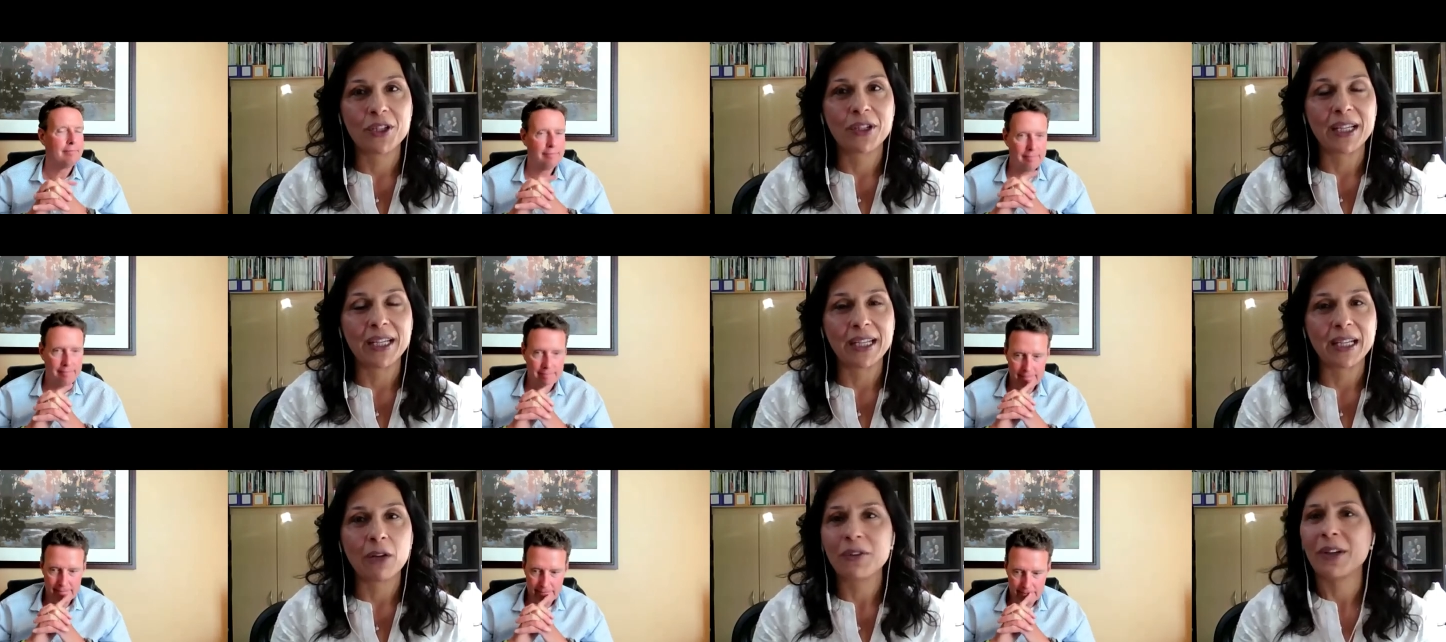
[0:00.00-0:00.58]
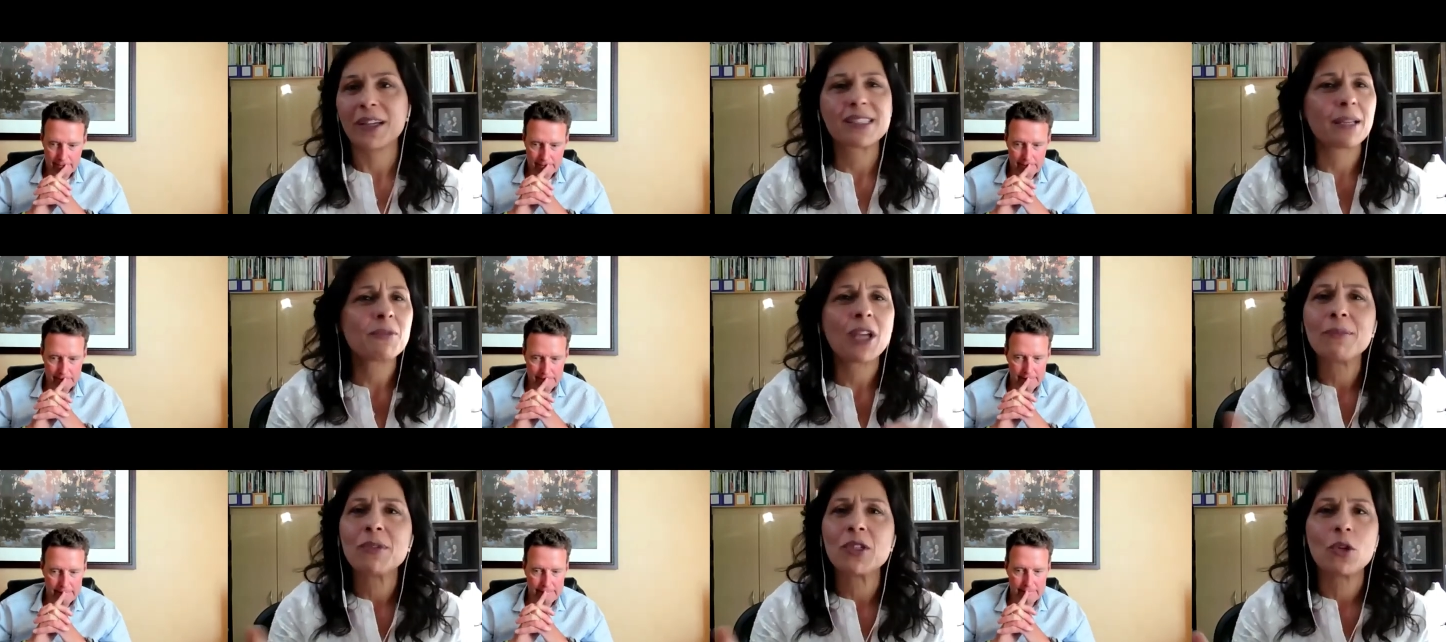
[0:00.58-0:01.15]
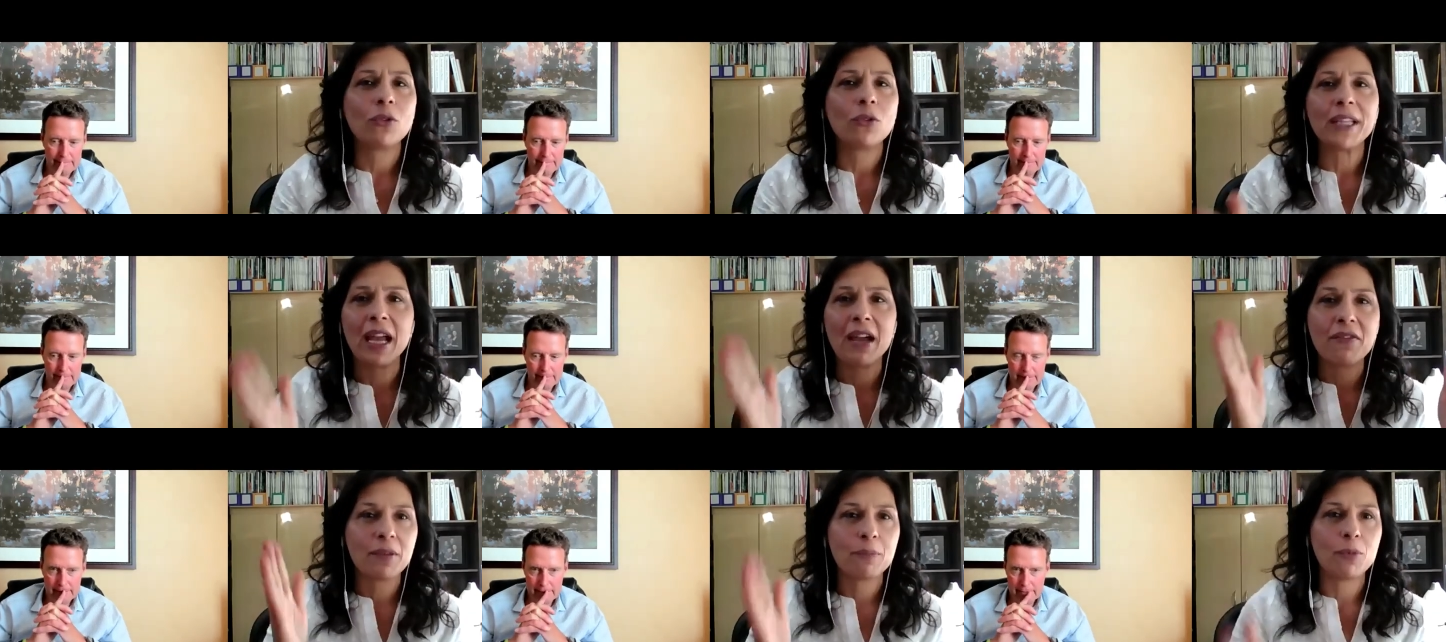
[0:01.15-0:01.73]
Speaker 1: when you're getting it out there because sometimes you only
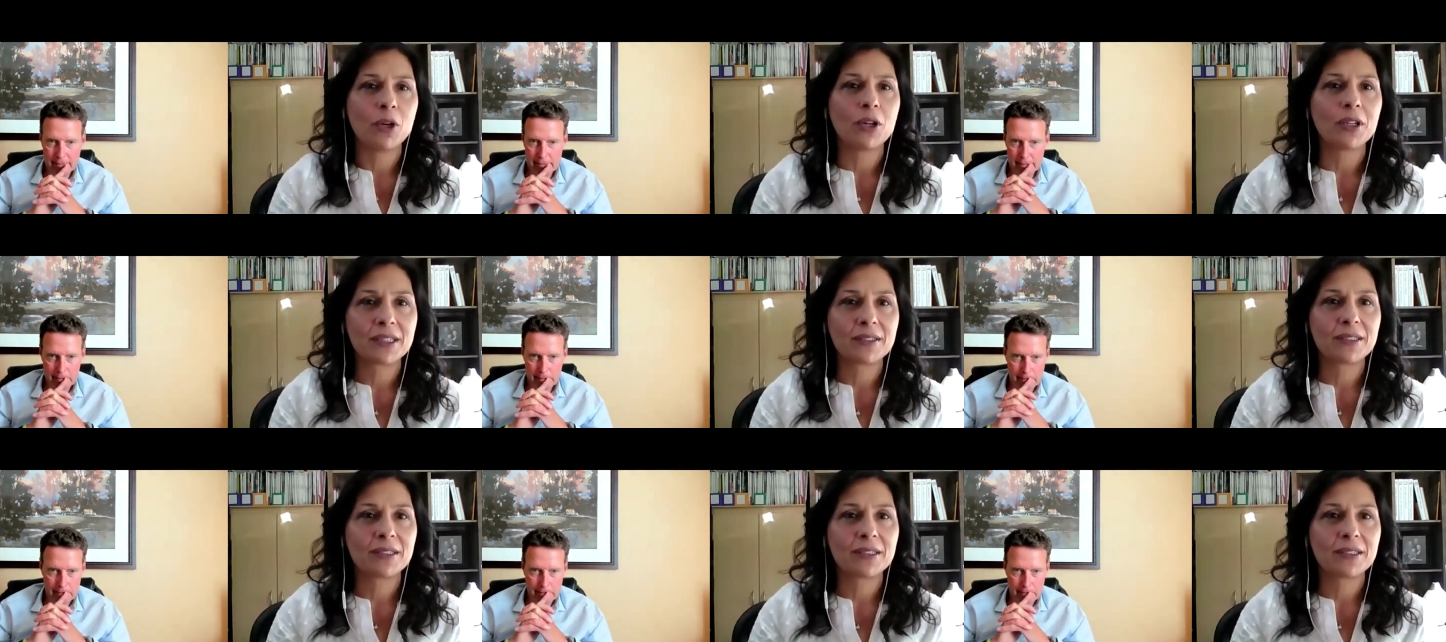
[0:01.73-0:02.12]
have the book